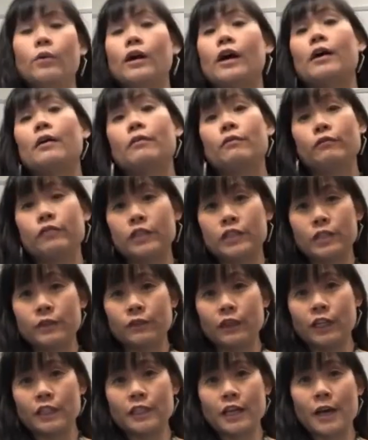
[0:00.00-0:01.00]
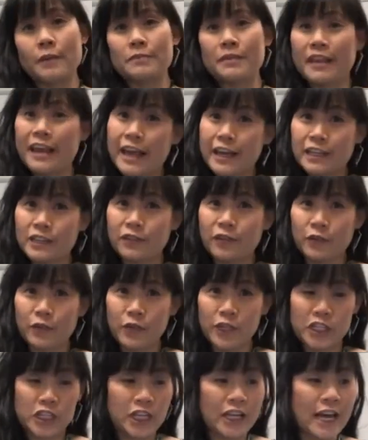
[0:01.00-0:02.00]
Well, first of all, Tom, thanks
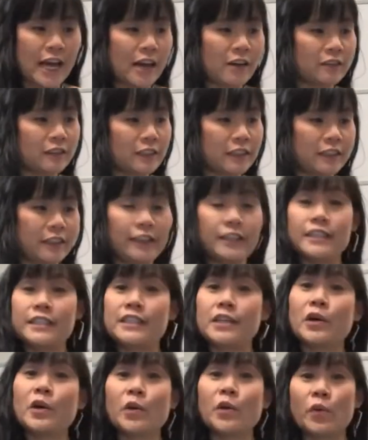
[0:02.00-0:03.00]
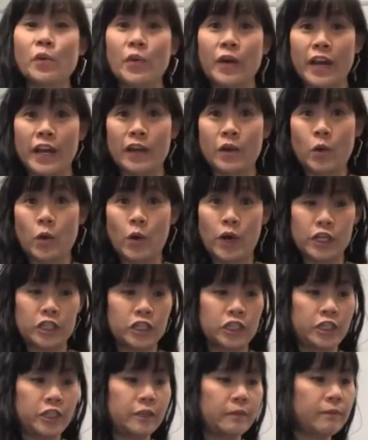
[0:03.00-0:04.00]
for reaching out. This is a great
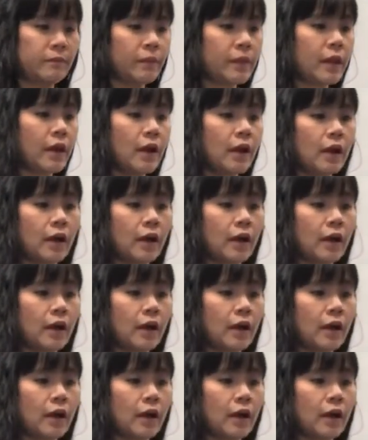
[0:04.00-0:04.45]
question.